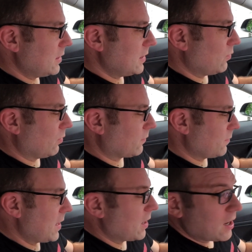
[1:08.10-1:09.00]
it will,
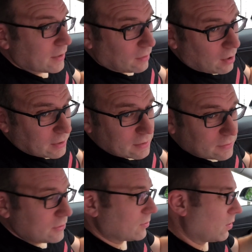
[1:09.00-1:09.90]
from then on, log
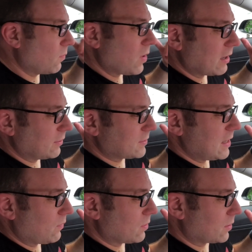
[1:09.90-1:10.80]
into your home wireless
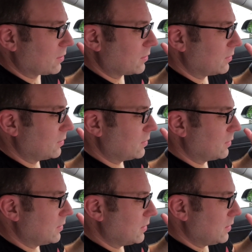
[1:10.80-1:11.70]
network
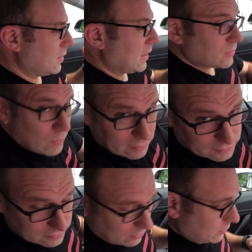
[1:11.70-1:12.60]
as well
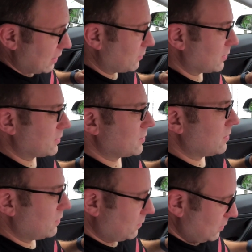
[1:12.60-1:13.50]
as its own network.
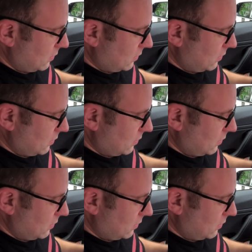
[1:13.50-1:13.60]
So